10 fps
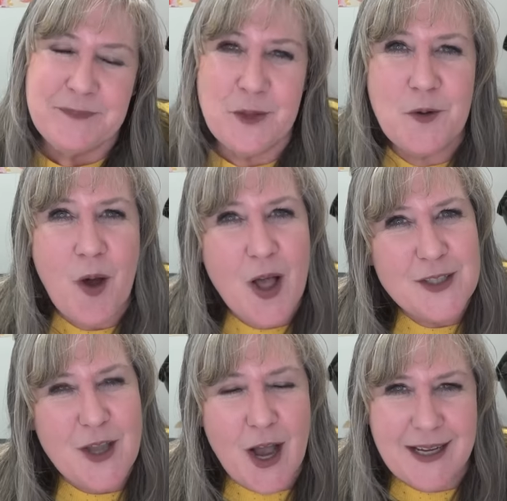Newhall,
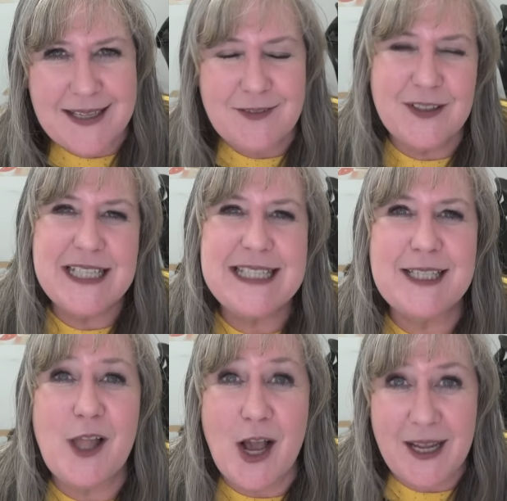Saugus,
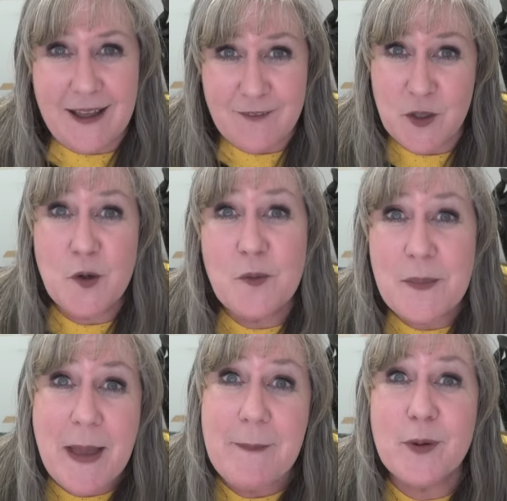Valencia long enough, you'll
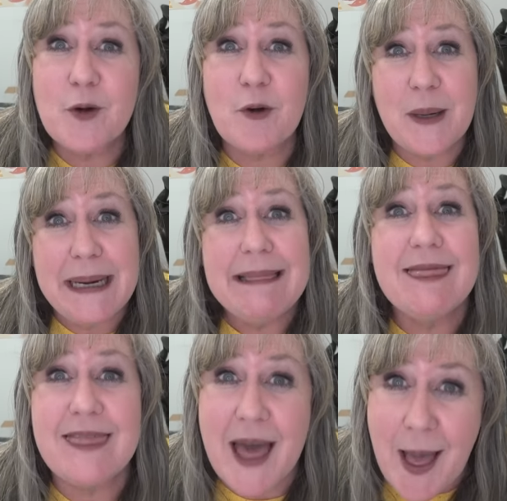remember Green
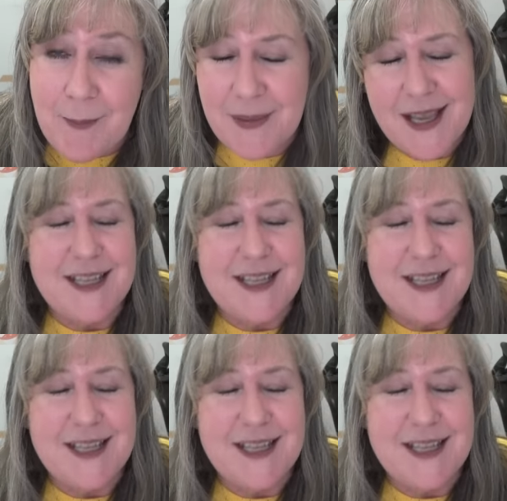Thumb.